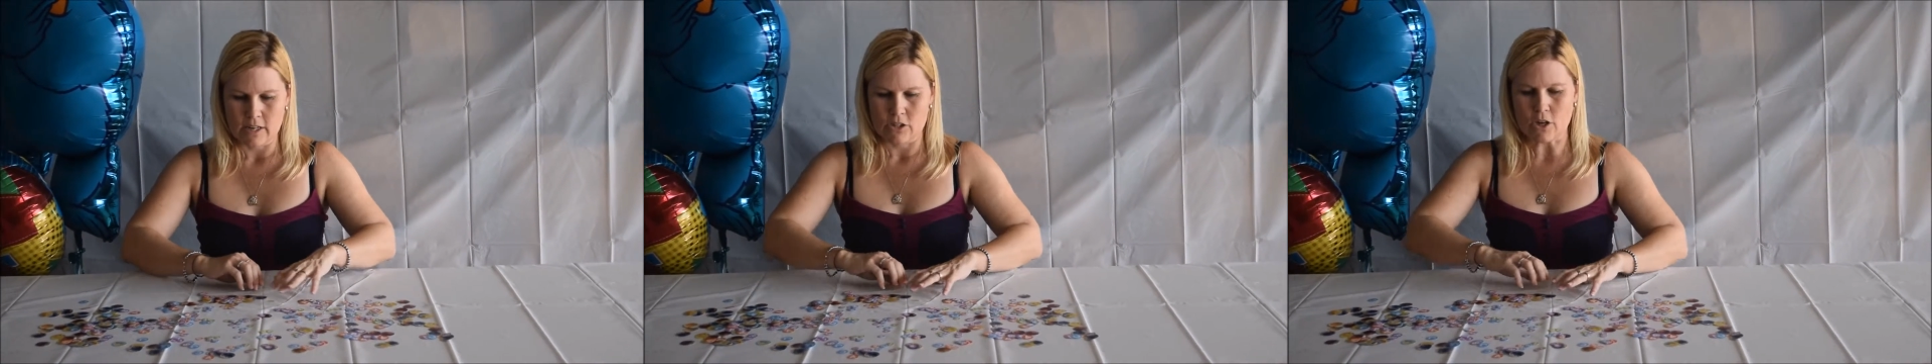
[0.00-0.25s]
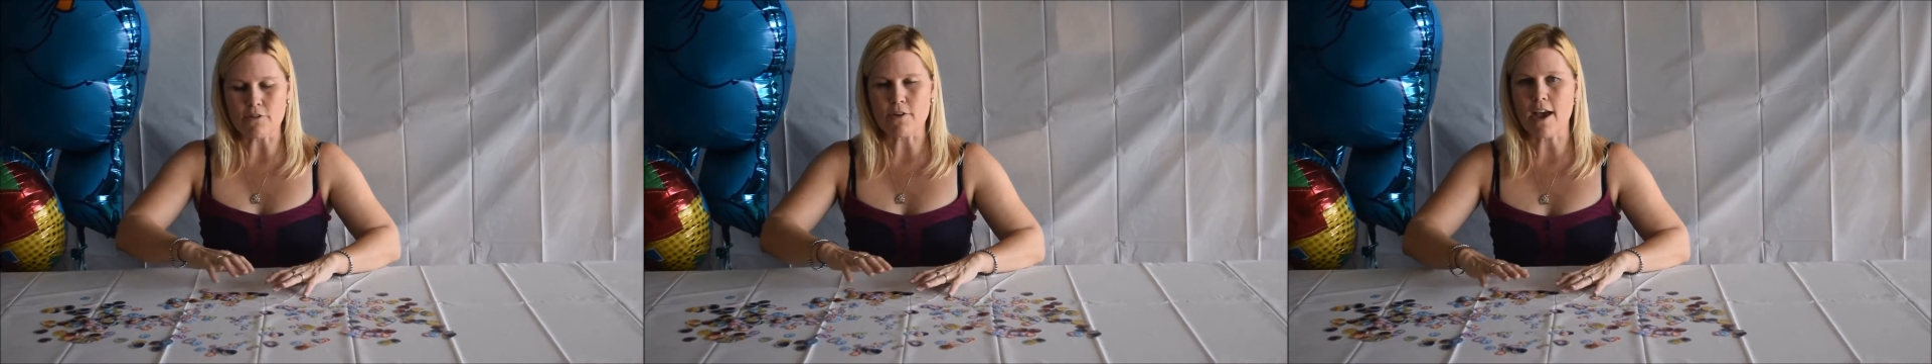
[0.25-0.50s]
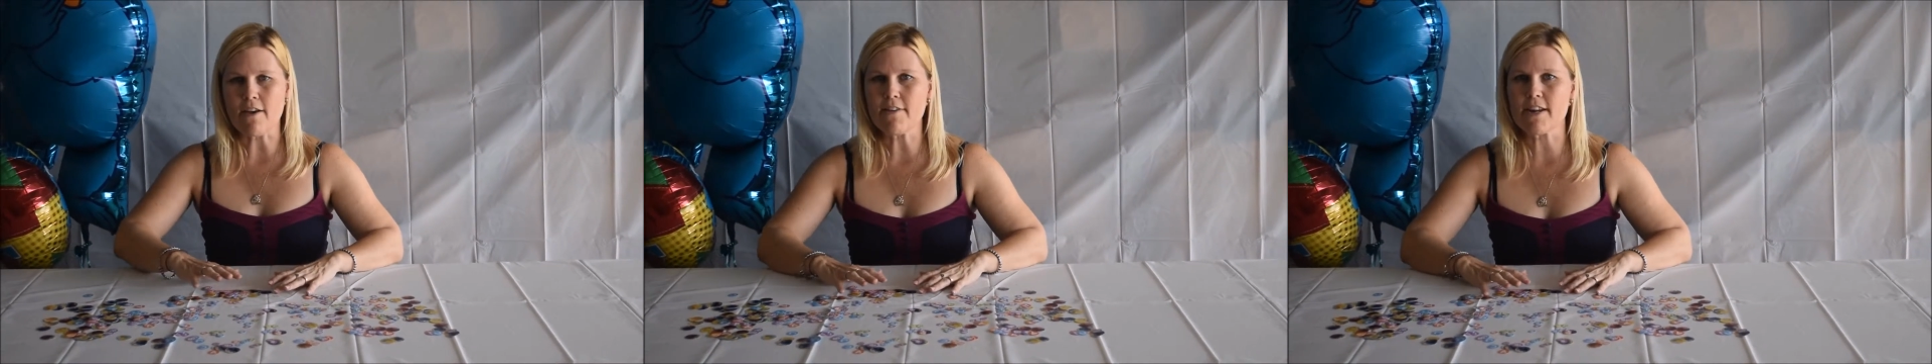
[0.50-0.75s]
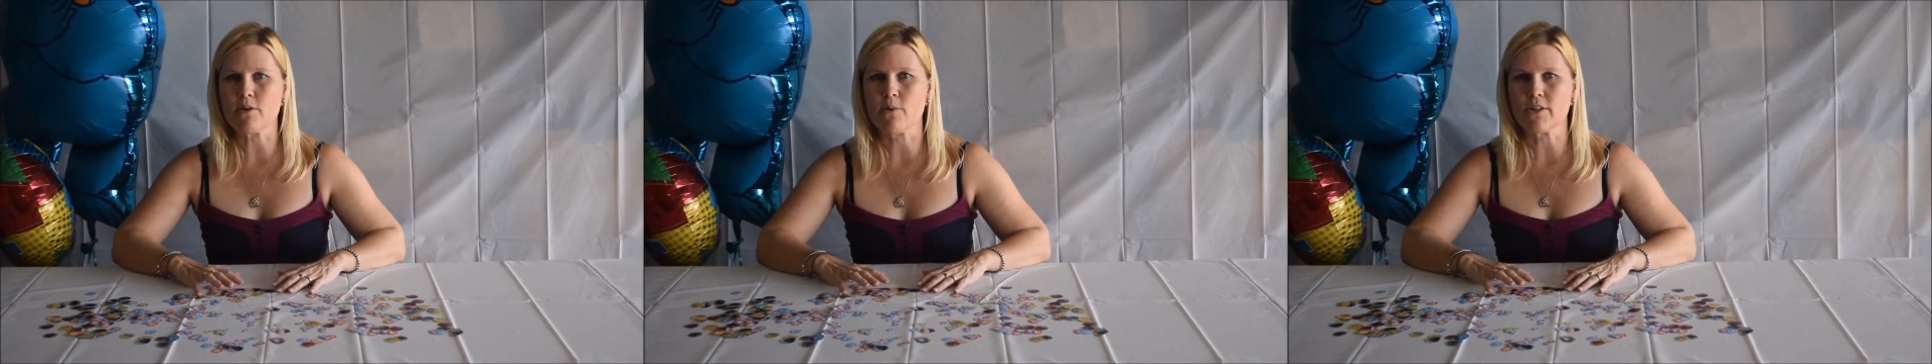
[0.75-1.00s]
So if you have
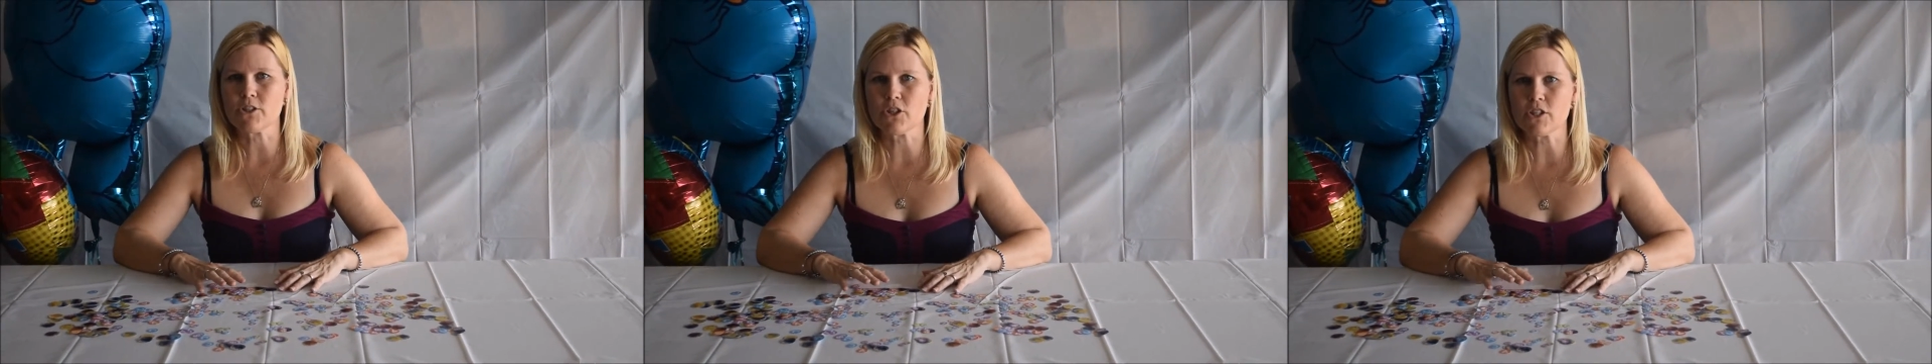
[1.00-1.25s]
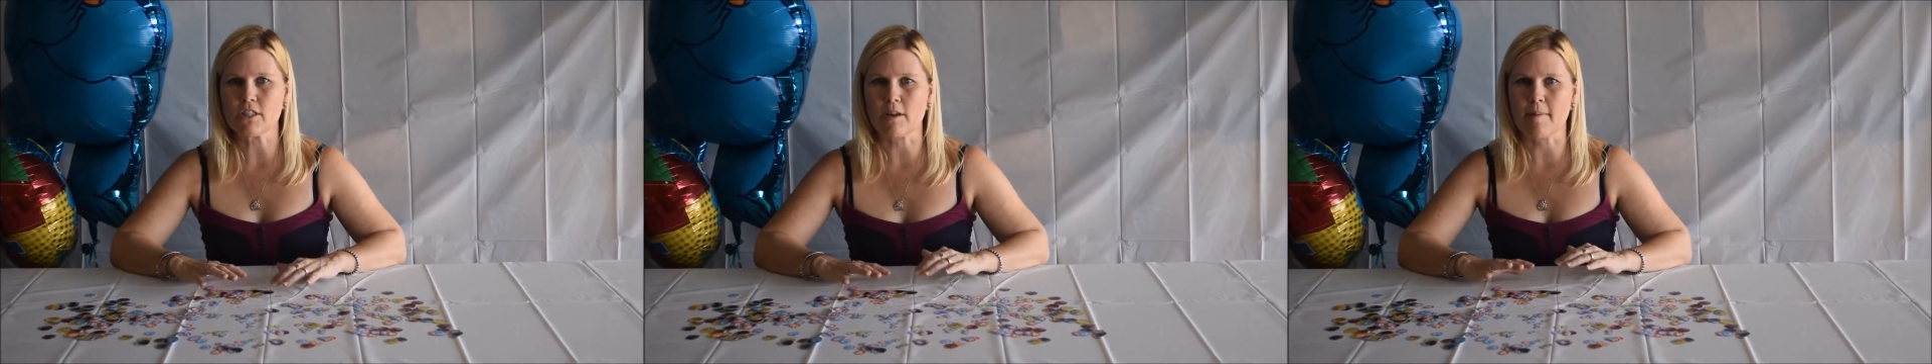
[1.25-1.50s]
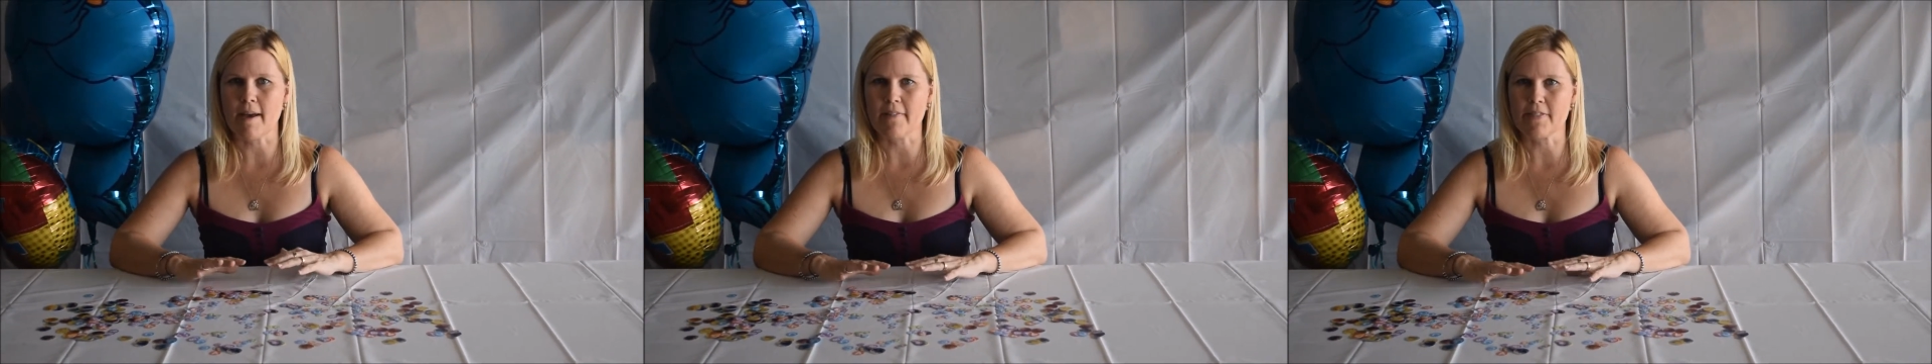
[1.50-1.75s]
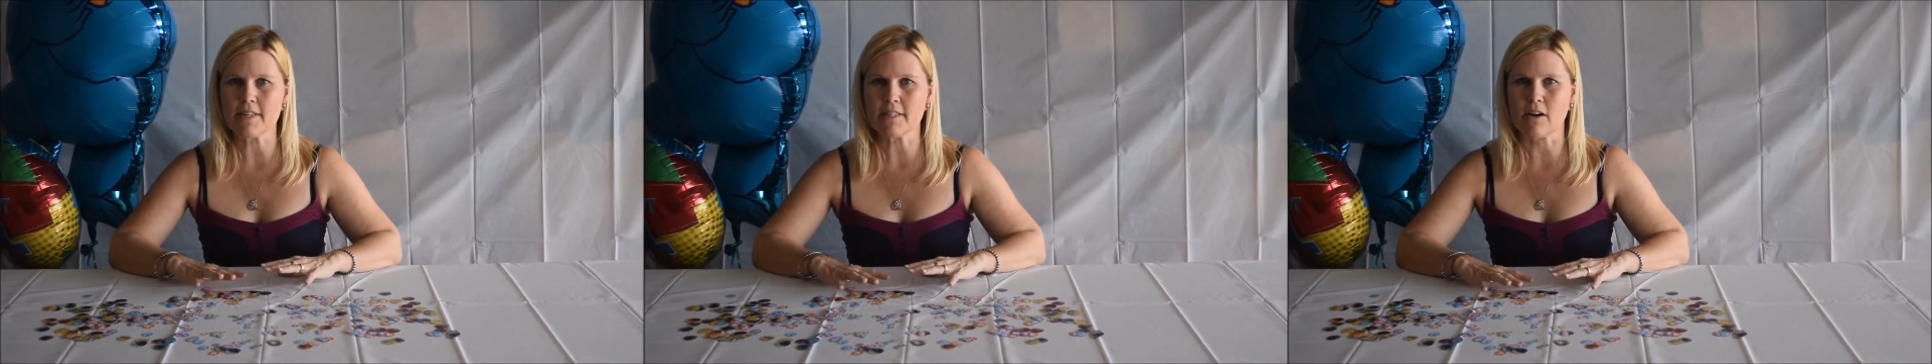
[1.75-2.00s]
any questions
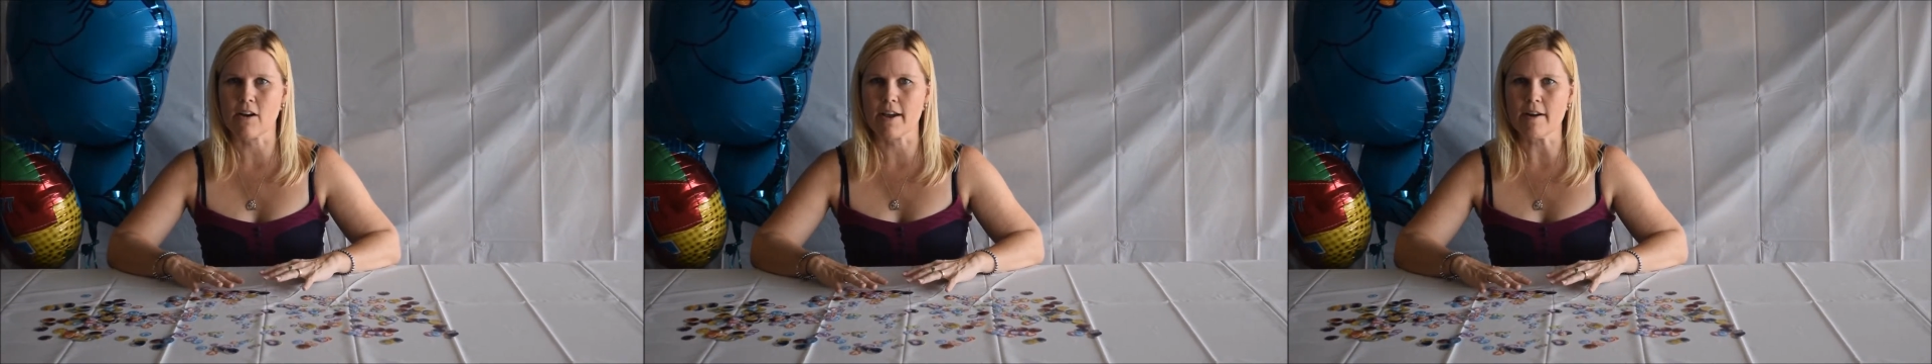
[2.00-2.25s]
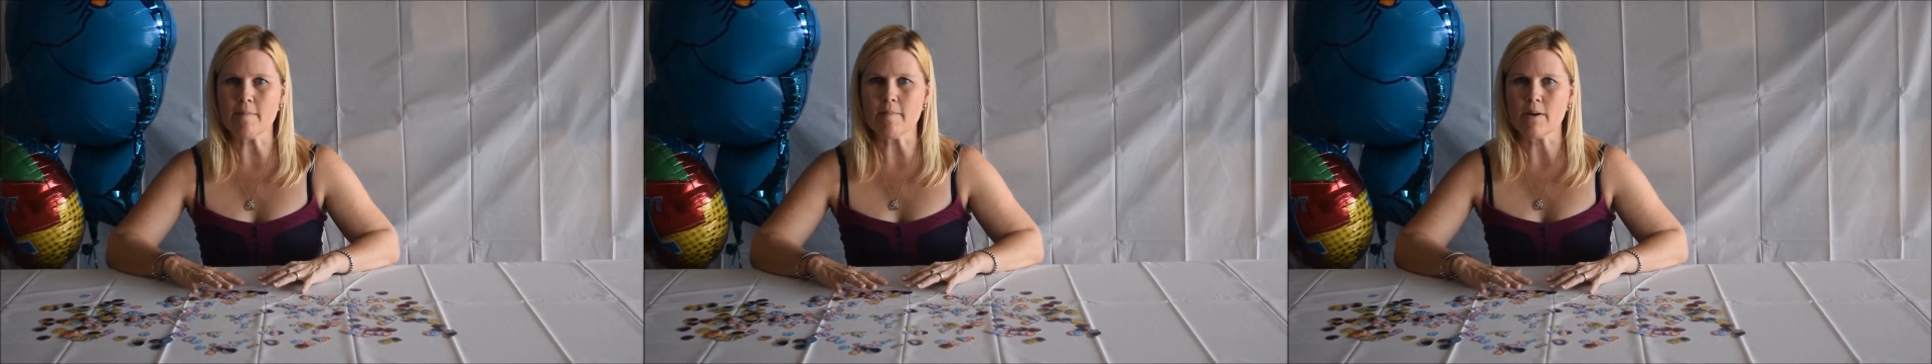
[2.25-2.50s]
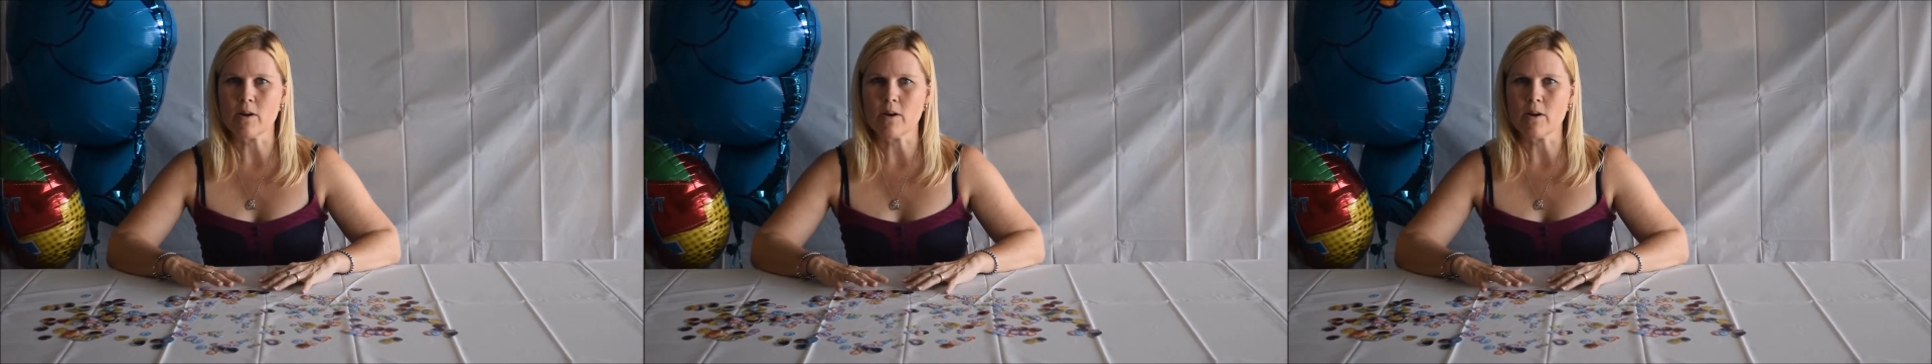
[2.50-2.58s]
about this item